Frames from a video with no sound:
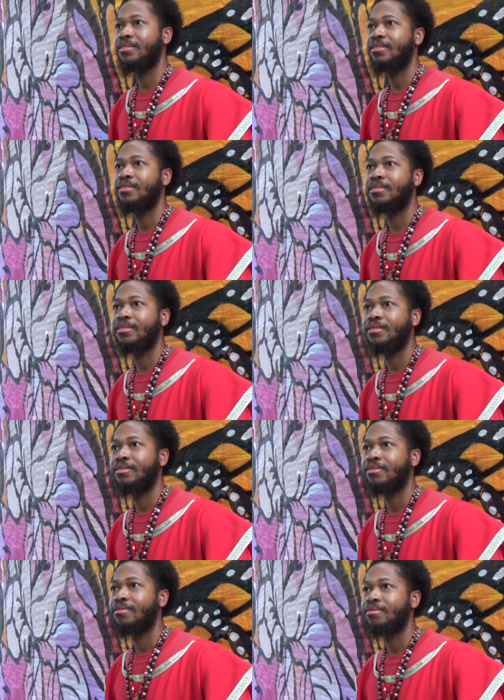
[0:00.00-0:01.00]
No.
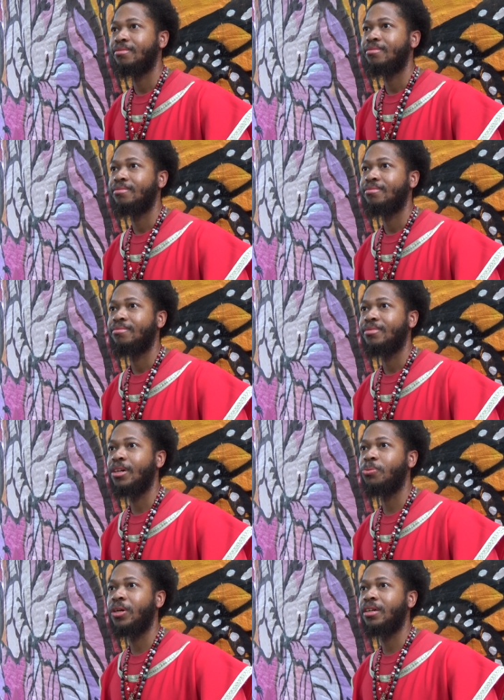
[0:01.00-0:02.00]

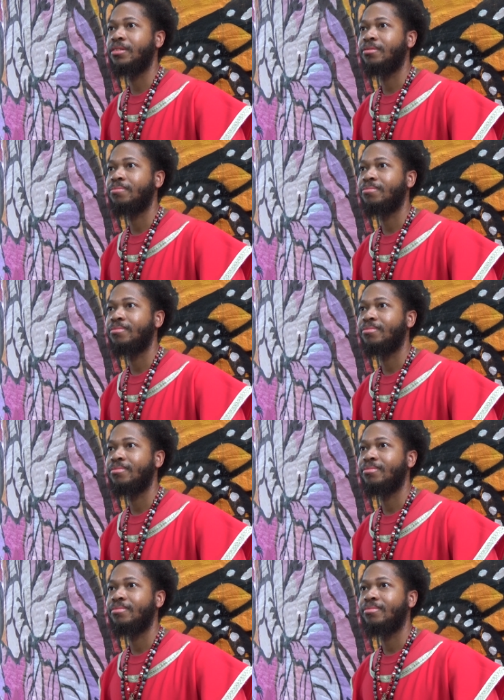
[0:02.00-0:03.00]
Uh, well, I'm a good person. I need
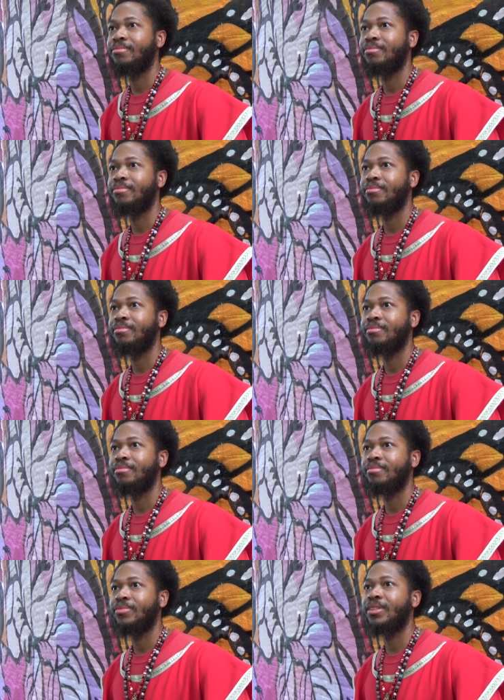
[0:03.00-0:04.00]
I need a Bible.
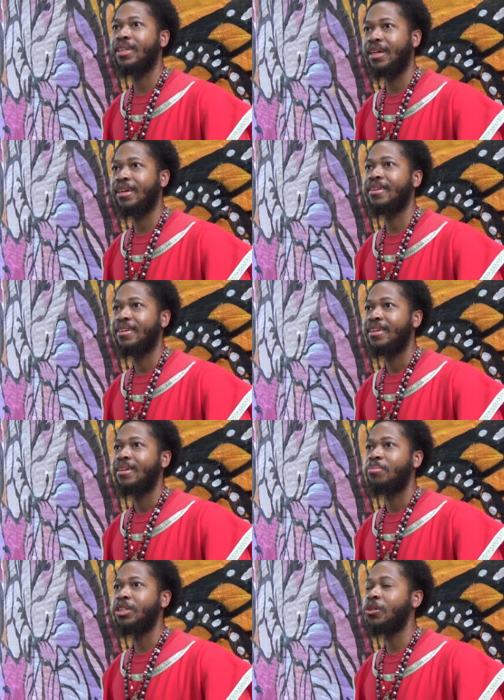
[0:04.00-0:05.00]
Yeah.
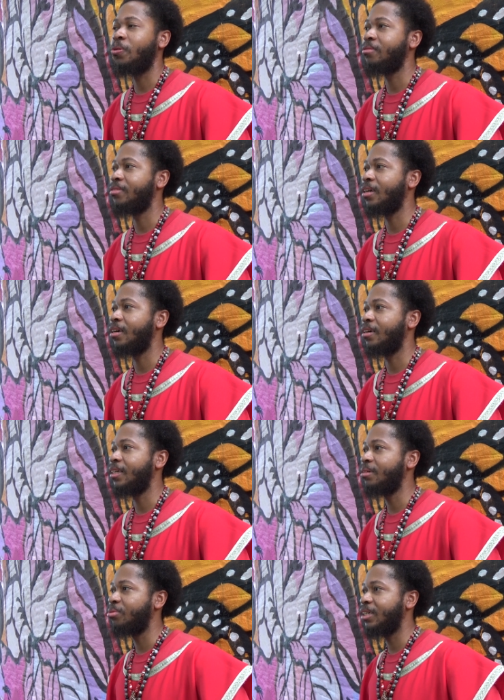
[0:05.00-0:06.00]
But you know, the
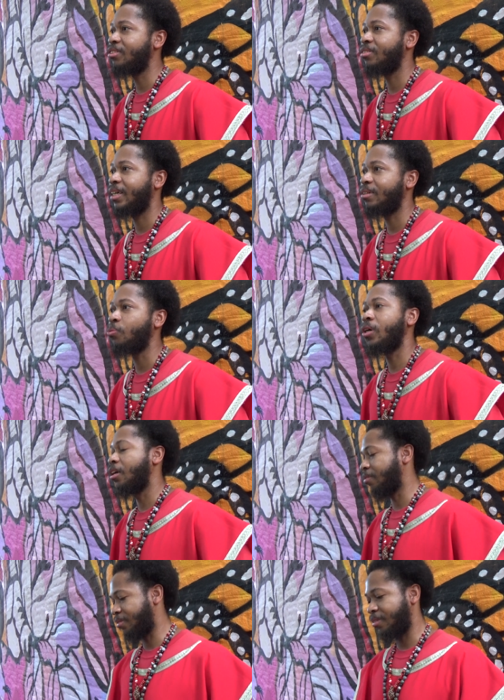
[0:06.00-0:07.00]
Hebrew Israelites,
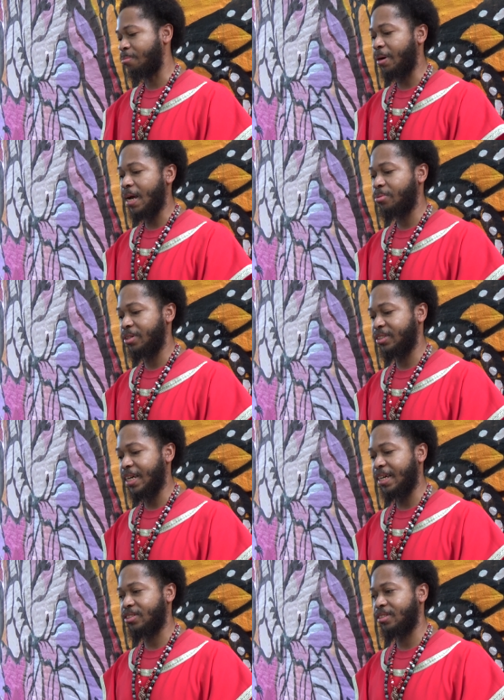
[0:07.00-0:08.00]
well, the Bible is
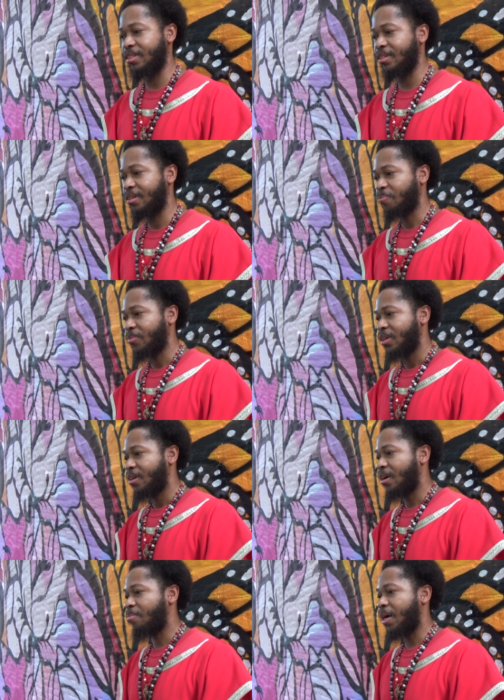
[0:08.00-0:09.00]
actually
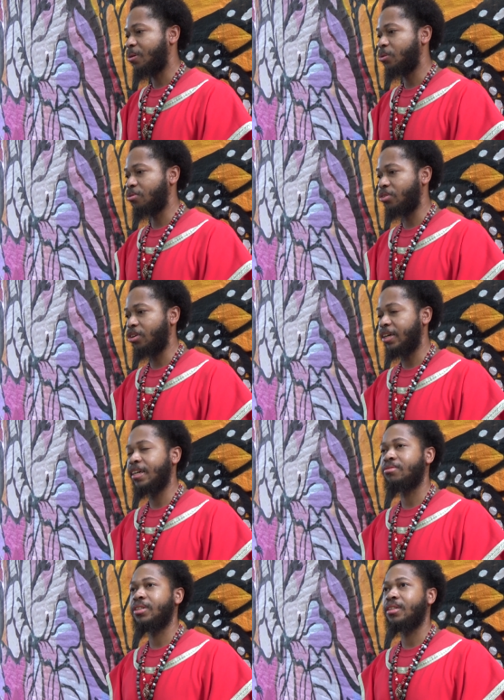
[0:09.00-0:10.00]
about who the real
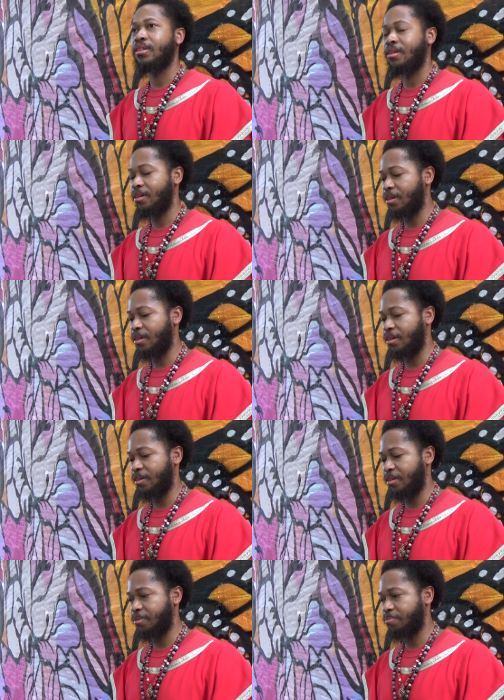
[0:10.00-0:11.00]
enemy.
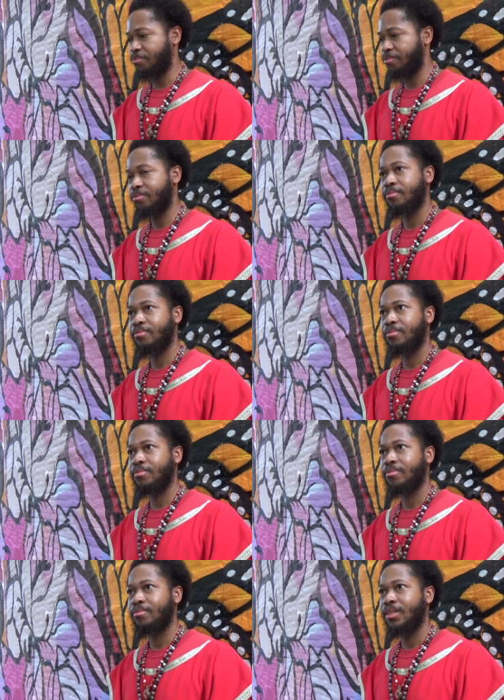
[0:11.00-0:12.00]
Uh, you think I'm a bad
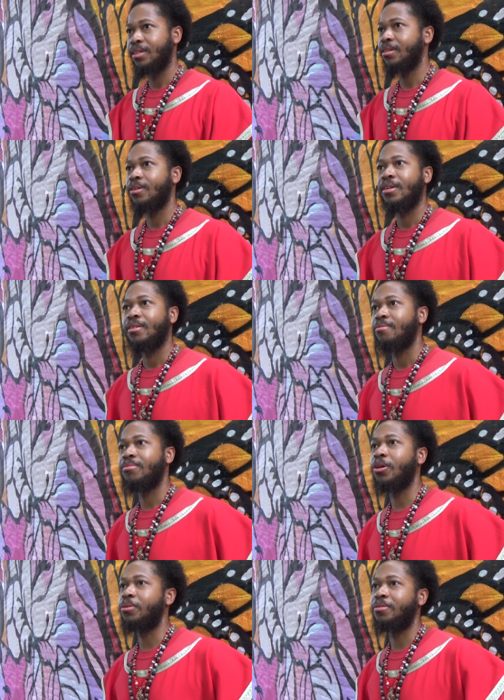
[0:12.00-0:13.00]

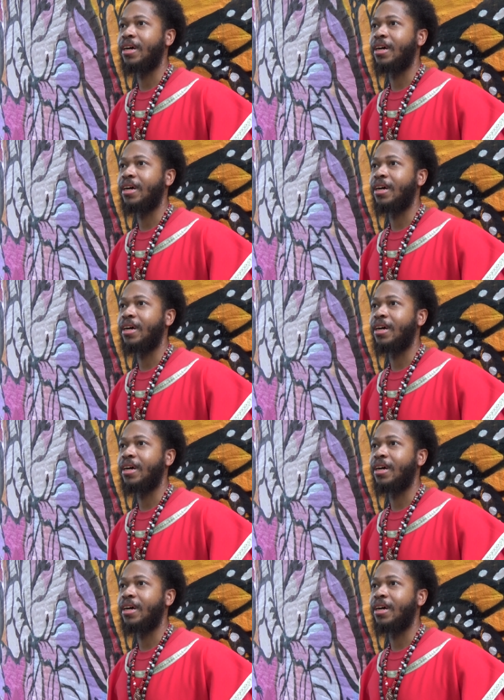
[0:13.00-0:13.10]
person? No.